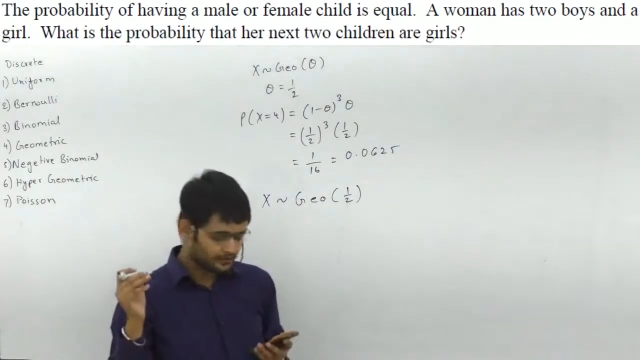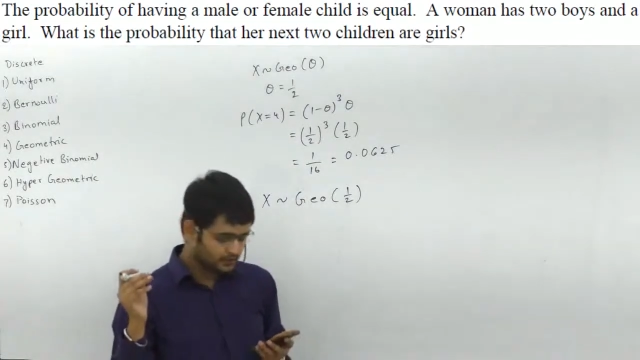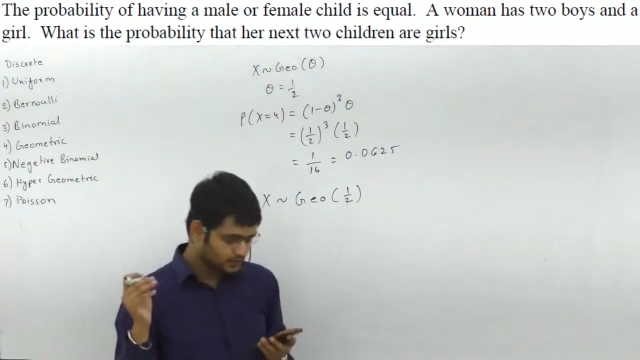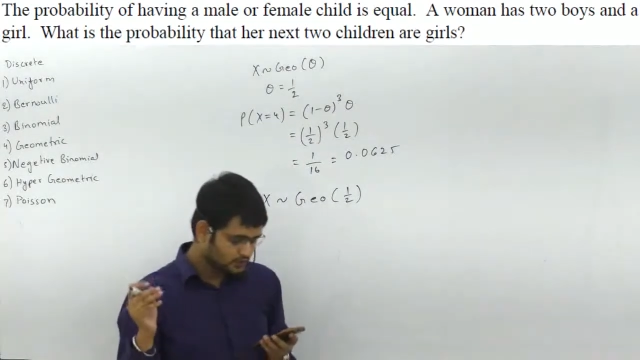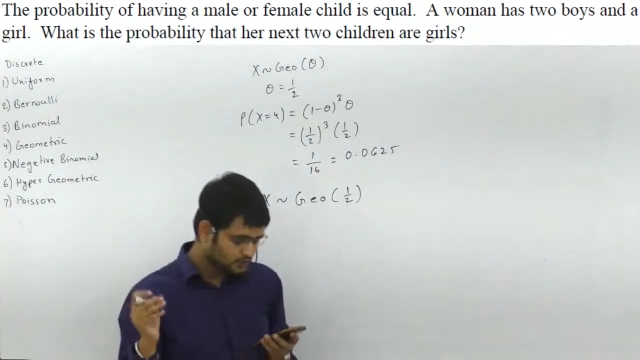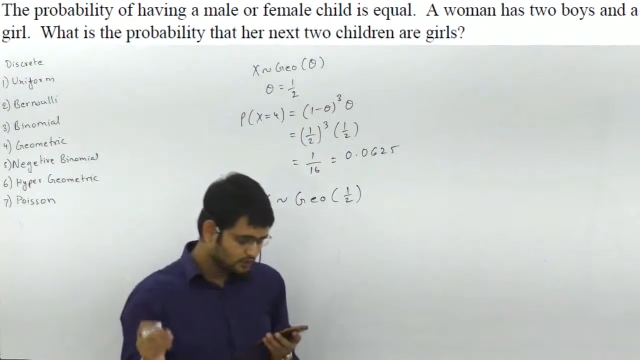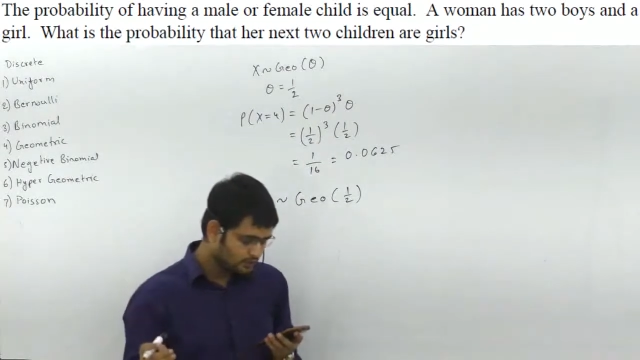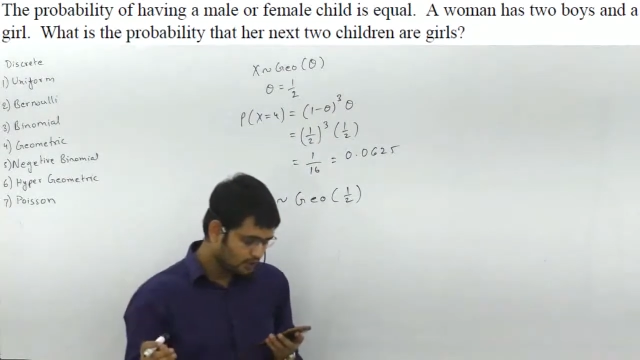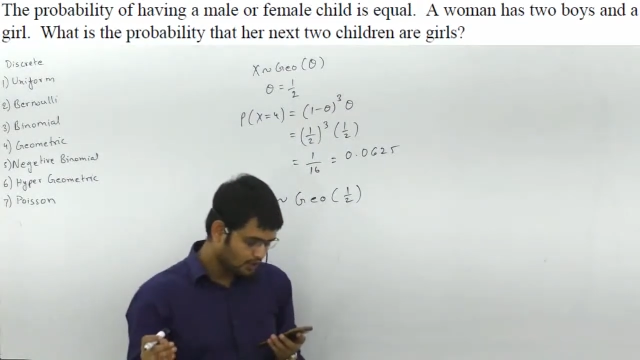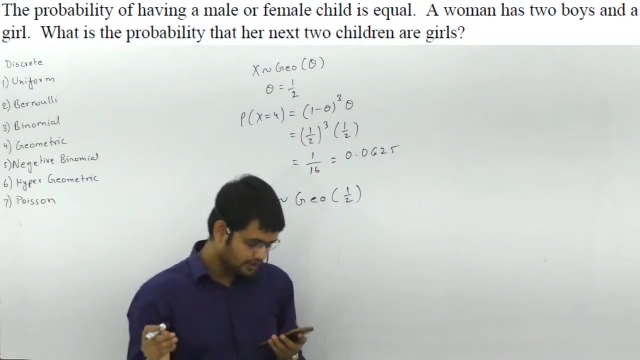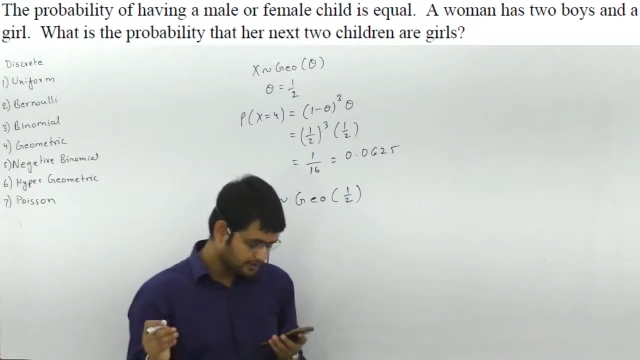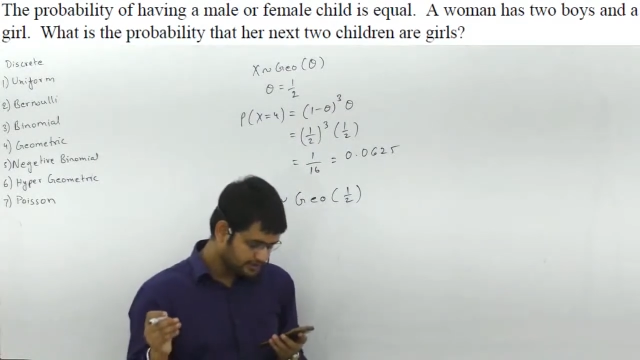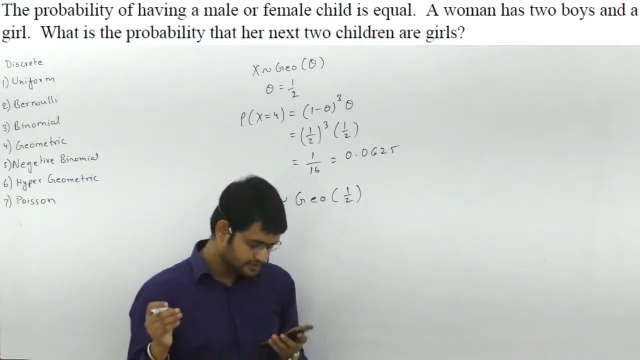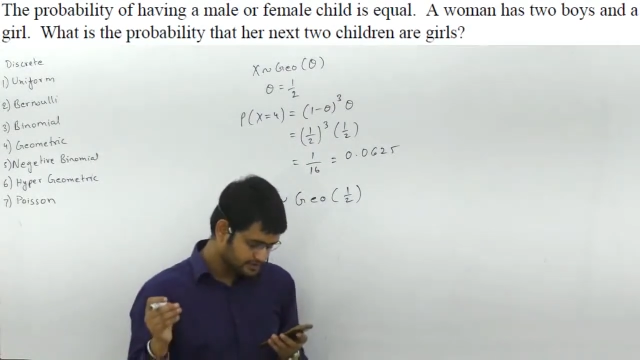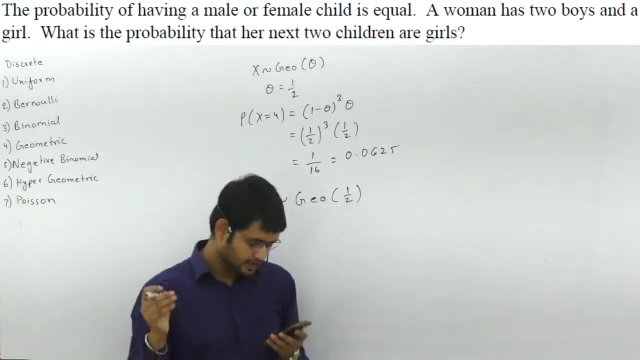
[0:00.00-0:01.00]
2
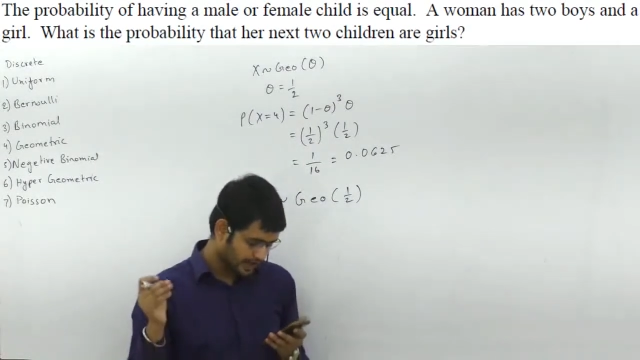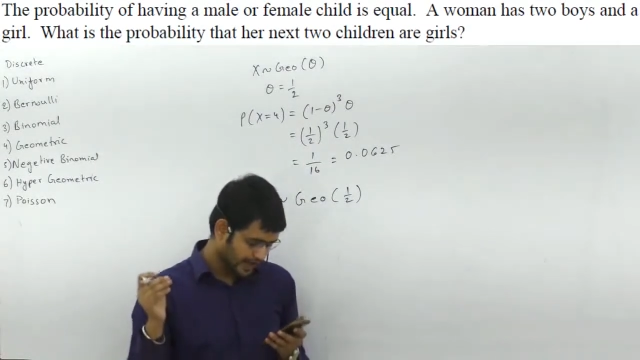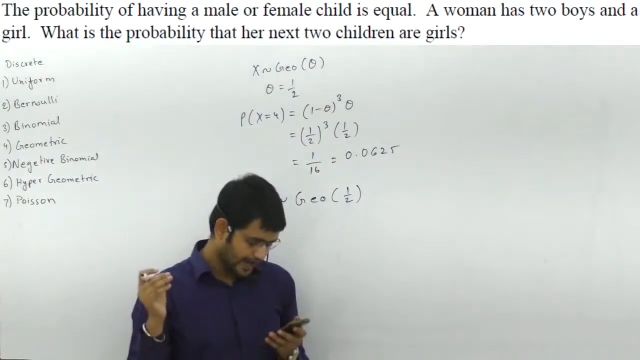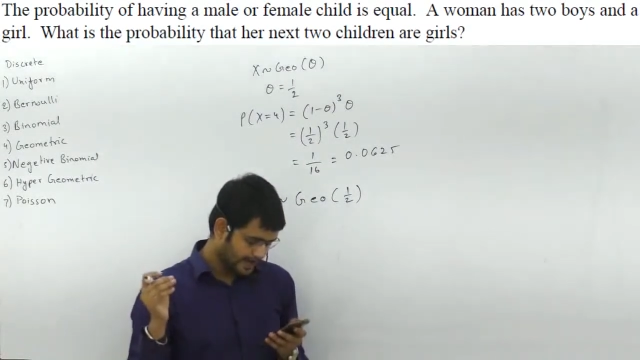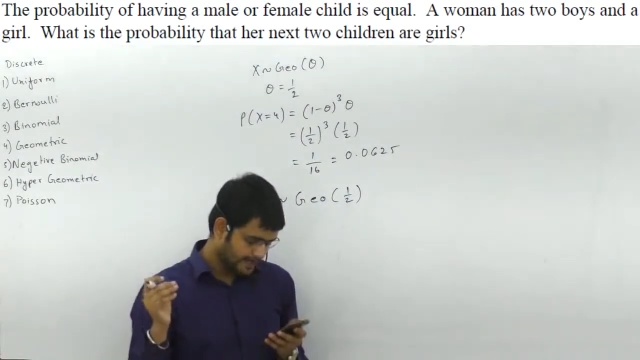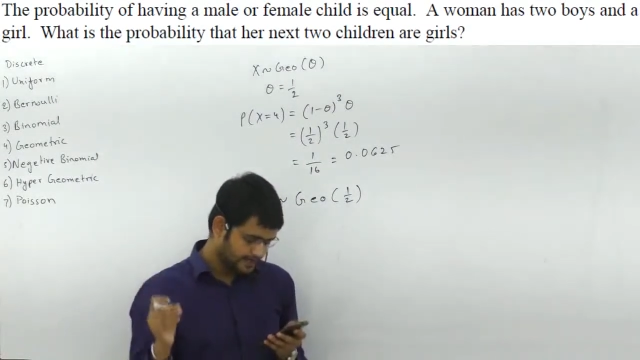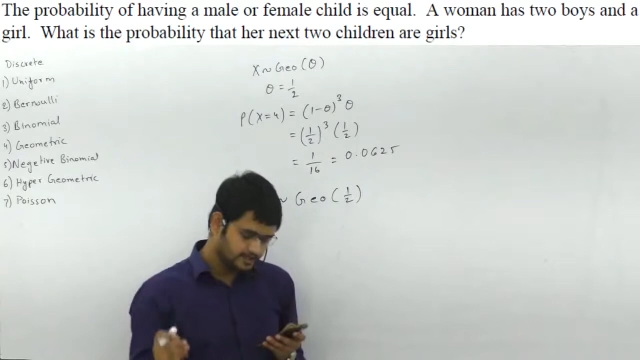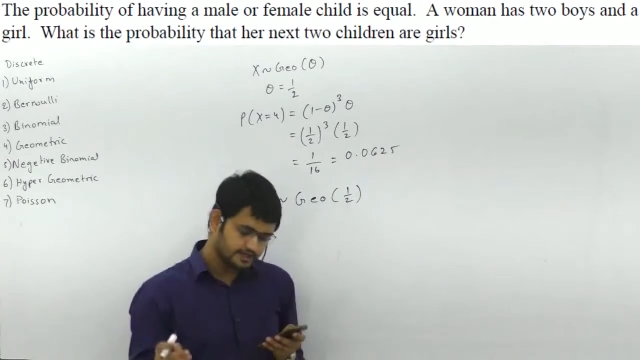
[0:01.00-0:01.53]
boys and